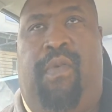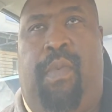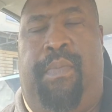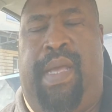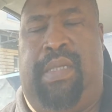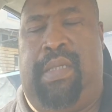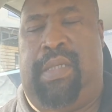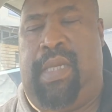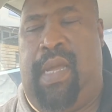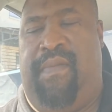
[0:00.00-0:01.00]
from a
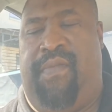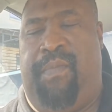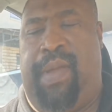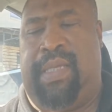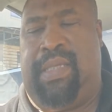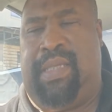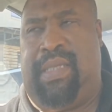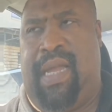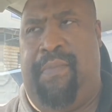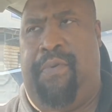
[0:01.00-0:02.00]
business stand, from business
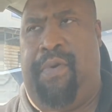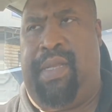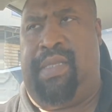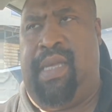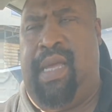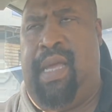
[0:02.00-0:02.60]
standpoints